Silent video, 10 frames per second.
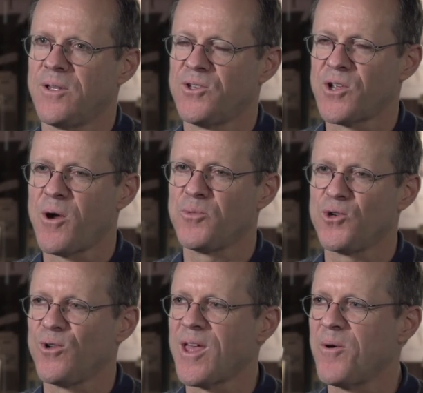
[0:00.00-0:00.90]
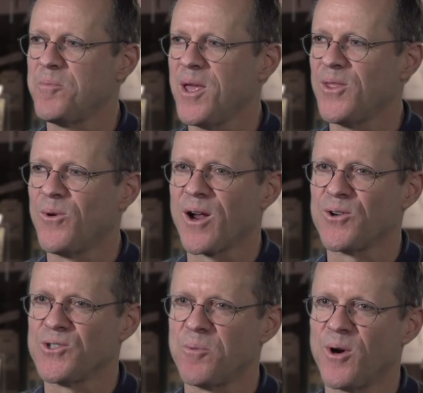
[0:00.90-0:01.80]
So I'm sure that would be in the
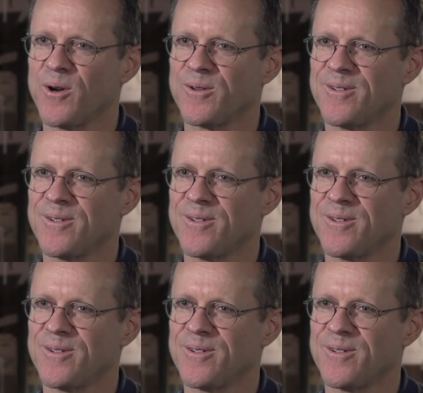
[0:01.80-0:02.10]
record somewhere.